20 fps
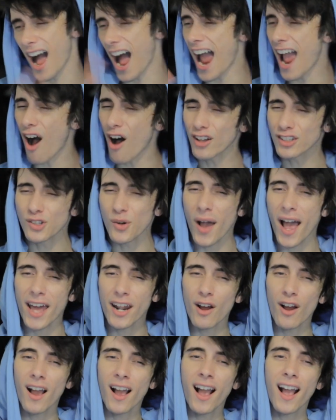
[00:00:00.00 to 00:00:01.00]
I also
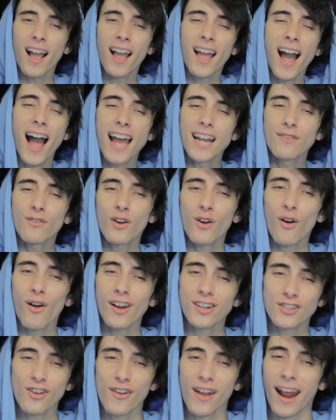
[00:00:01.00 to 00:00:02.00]
had a kind of a
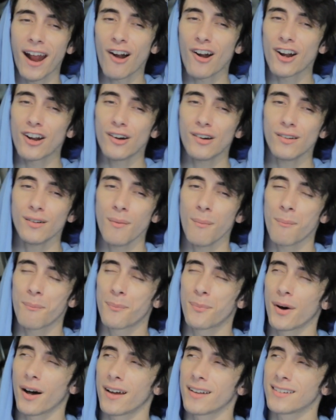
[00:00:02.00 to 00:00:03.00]
crush on Ariel,
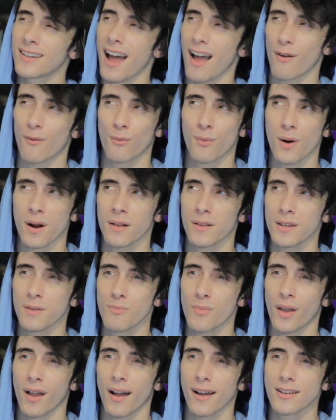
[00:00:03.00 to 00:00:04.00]
but not really
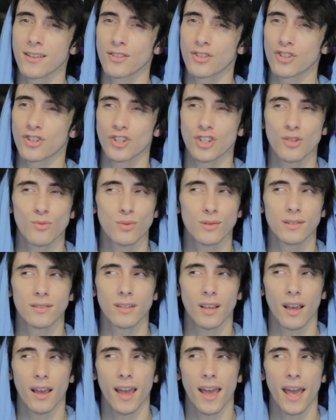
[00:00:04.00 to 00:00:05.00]
because she
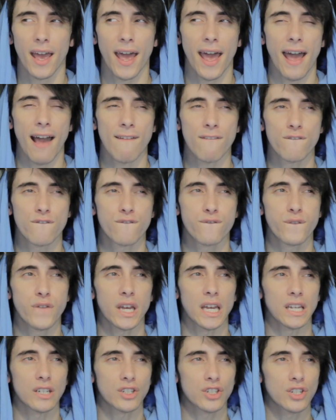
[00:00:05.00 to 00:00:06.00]
was half
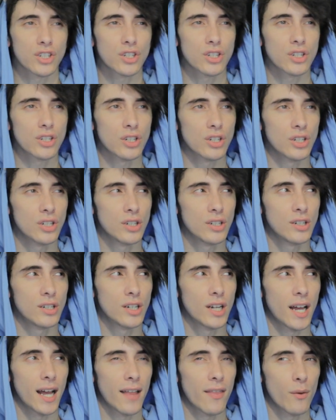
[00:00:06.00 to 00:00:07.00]
fish,
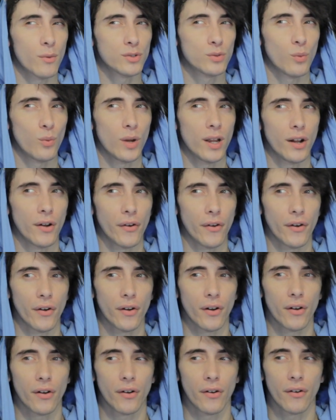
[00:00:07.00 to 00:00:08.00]
and that was
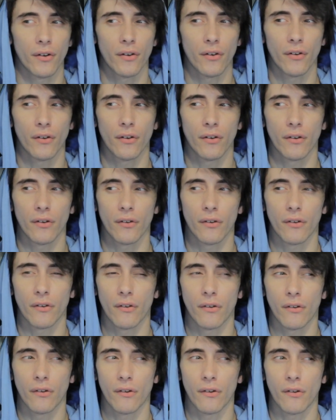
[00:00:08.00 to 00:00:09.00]
weird.
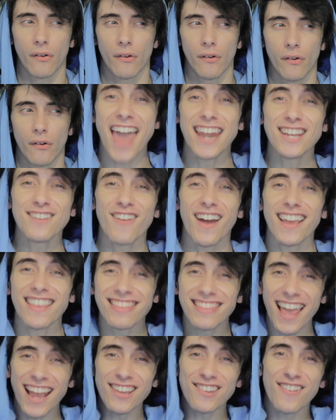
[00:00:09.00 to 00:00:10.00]
Anyway,
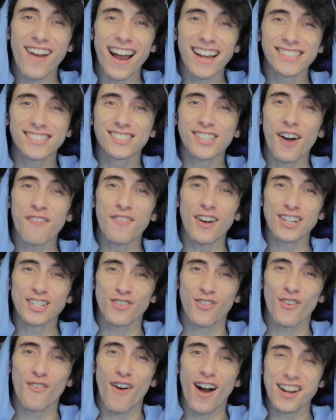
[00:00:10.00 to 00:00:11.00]
thank you guys so much
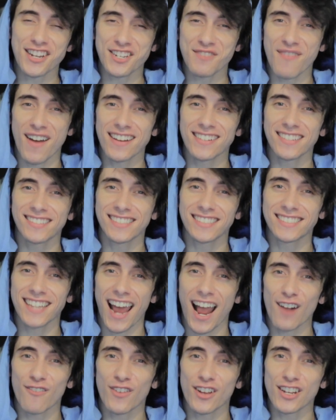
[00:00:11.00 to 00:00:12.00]
for watching my Disney
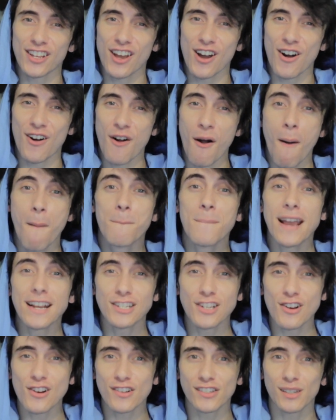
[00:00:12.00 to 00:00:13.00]
Tag video. Make
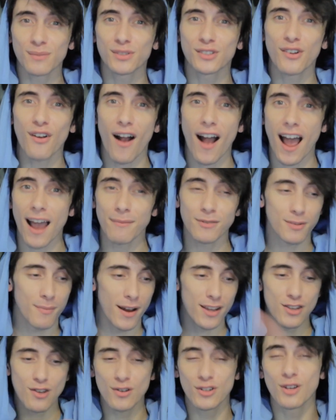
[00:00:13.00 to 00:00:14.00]
sure you're subscribed to
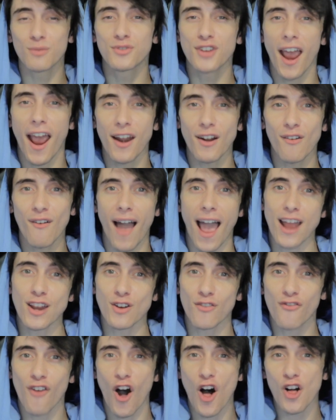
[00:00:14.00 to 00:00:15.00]
my YouTube channel and
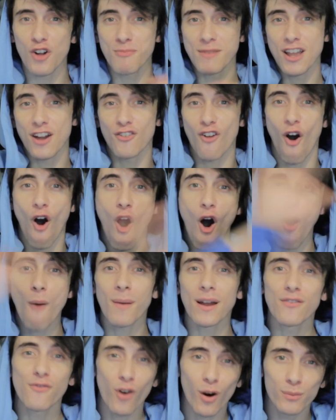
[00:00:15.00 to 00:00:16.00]
you're following me on all
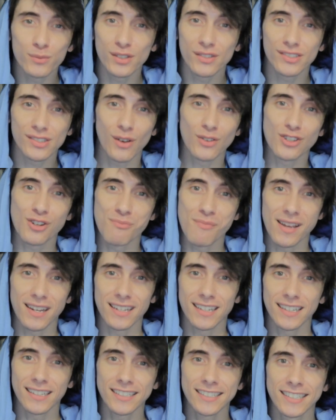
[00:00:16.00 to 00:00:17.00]
my forms of social
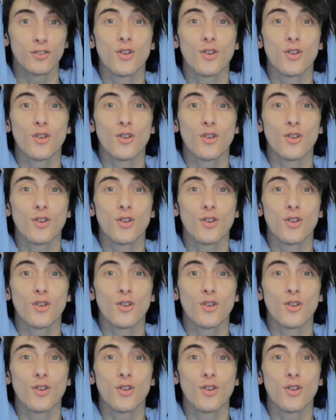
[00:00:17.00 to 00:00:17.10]
media.